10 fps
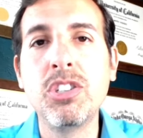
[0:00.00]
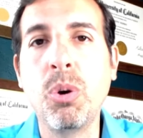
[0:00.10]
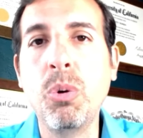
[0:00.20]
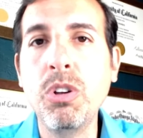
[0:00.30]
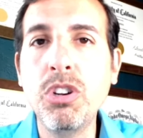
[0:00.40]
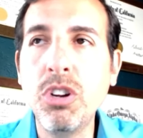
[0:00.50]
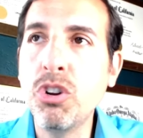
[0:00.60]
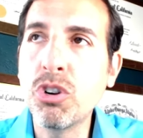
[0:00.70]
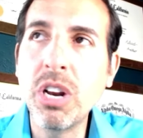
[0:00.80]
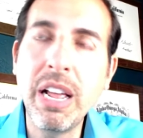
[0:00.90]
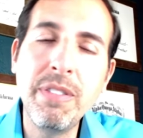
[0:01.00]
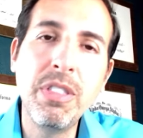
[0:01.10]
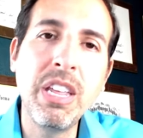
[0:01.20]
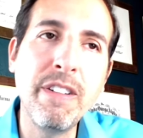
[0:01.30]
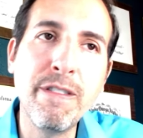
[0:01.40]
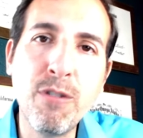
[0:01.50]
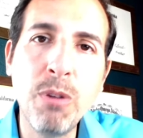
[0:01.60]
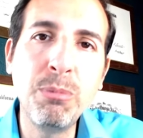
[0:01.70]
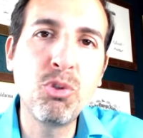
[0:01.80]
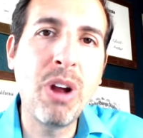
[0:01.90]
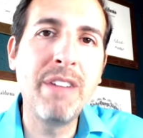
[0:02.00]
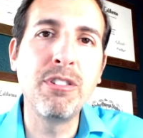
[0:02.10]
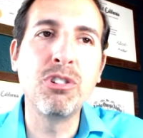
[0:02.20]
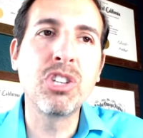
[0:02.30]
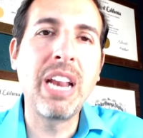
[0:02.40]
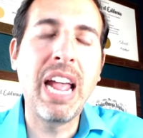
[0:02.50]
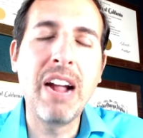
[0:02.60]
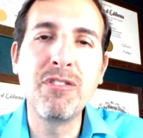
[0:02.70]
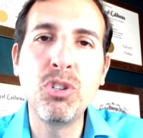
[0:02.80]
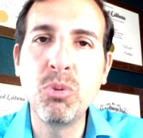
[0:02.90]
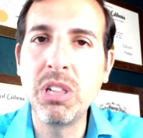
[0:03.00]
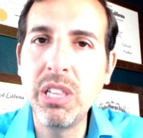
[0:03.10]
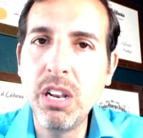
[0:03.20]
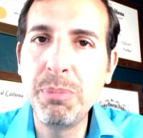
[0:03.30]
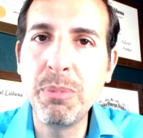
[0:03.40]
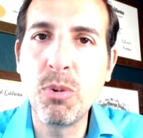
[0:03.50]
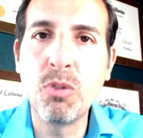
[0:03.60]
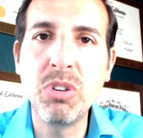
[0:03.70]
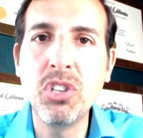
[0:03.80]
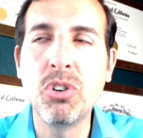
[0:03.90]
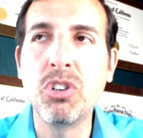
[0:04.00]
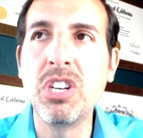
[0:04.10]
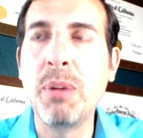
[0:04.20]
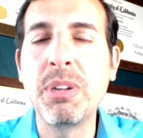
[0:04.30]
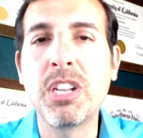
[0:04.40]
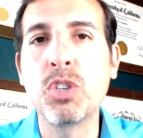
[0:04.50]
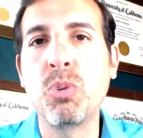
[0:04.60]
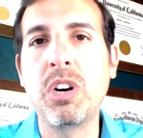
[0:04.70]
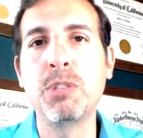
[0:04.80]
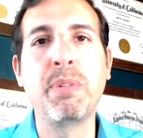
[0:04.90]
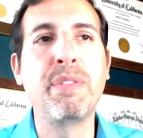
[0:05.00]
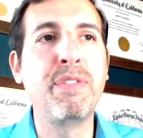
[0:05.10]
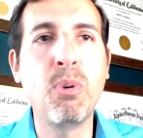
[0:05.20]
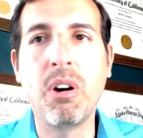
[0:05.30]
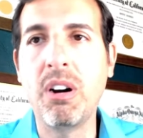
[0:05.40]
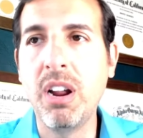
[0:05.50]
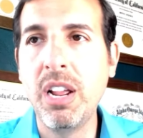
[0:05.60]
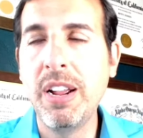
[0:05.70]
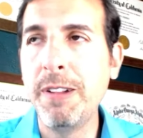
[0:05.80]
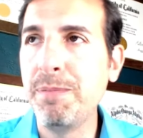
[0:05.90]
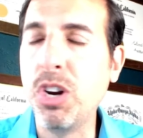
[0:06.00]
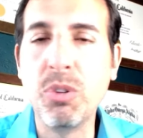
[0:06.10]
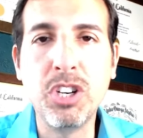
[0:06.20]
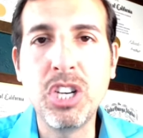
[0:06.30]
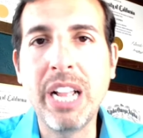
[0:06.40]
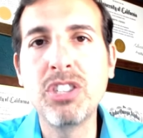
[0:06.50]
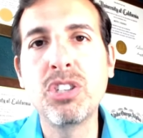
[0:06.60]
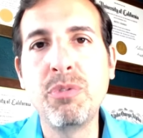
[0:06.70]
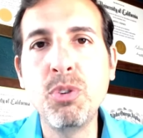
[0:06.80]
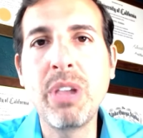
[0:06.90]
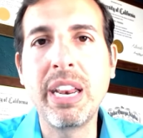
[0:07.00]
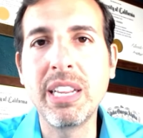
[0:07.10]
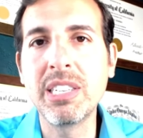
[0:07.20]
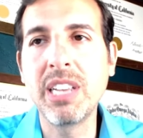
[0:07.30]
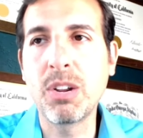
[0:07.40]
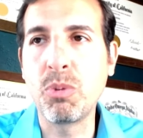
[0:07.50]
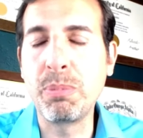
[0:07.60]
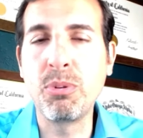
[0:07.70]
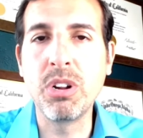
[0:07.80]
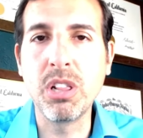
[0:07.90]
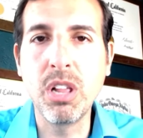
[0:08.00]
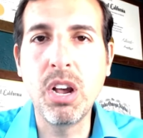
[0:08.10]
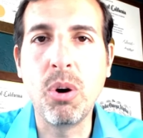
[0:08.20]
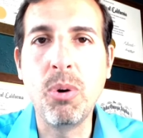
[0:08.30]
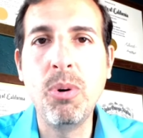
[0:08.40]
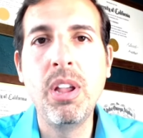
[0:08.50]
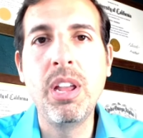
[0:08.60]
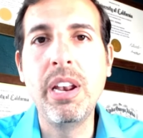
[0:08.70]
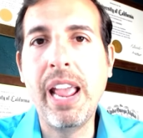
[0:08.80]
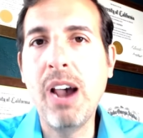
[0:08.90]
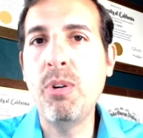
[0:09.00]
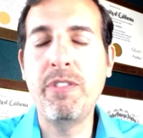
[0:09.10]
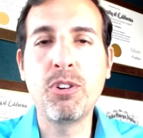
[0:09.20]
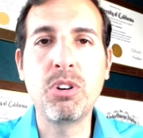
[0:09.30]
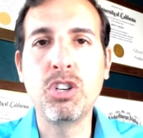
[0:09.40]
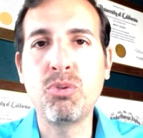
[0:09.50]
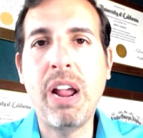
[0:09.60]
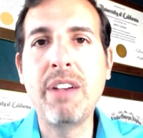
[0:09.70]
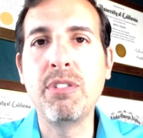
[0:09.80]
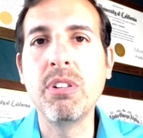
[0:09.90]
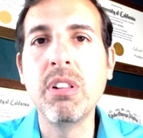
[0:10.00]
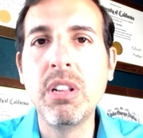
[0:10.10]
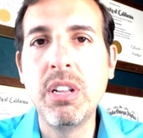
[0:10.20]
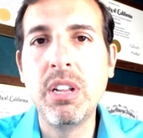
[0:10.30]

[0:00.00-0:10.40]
So you're gonna, the informed traveler is gonna have to do a little bit more research now, because whereas before, you know, the chances of you getting sick were pretty low. Now, if you're going to travel,